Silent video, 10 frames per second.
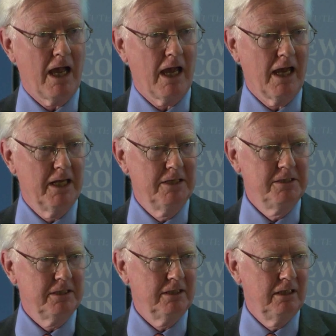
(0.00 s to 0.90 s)

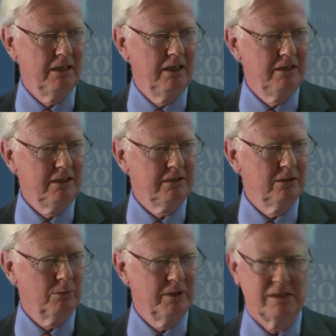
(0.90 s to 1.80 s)
And uh, in
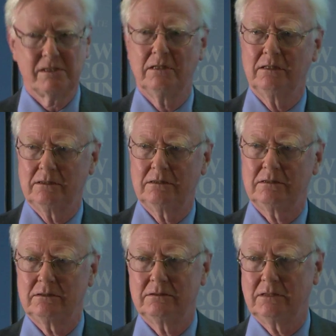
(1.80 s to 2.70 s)
economics, it
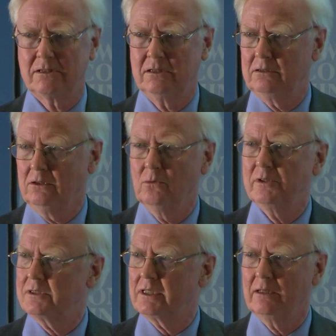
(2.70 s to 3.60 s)
doesn't
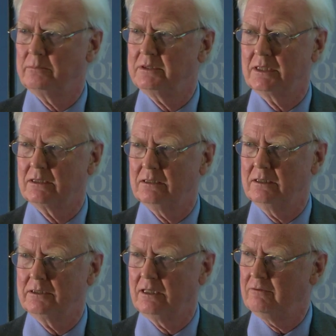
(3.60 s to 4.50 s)
always get
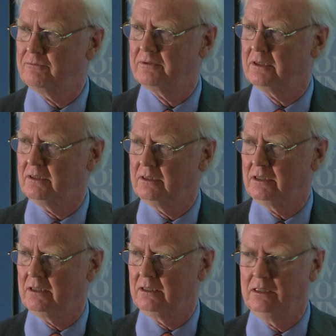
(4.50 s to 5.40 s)
particularly tough. And
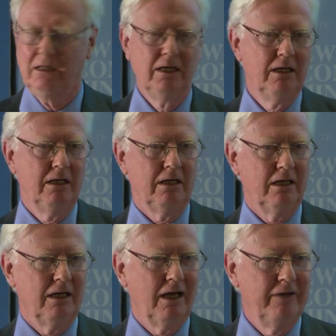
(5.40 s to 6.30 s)
uh,
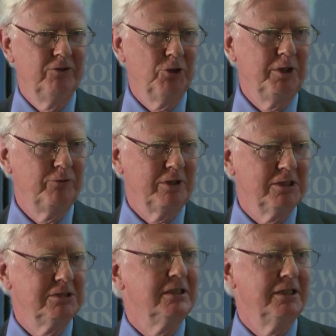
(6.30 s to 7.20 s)
I have no
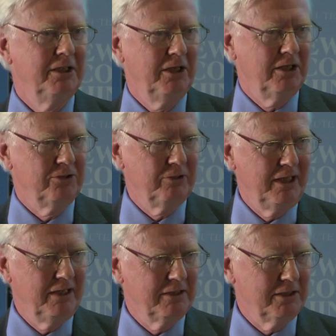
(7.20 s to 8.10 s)
difficulty in uh,
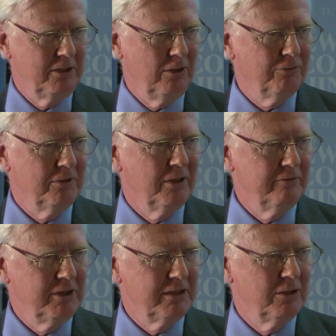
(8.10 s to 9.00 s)
agreeing that an awful lot
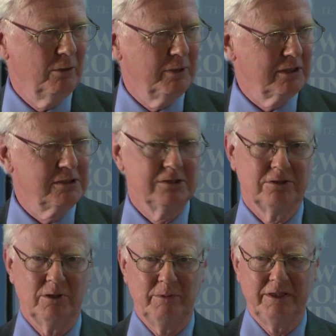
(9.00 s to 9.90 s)
of economics is
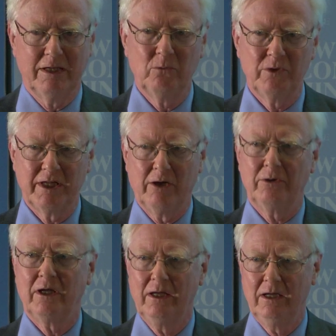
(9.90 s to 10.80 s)
going to be done
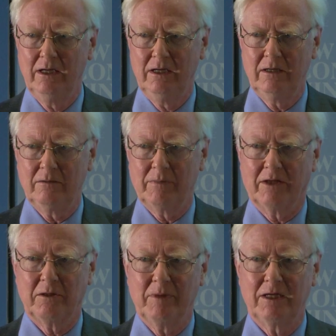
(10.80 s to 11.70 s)
without
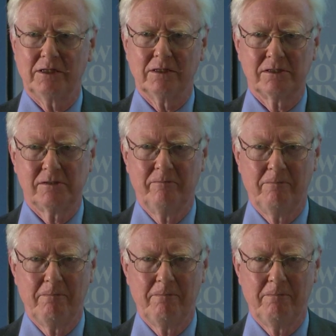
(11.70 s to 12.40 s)
mathematics.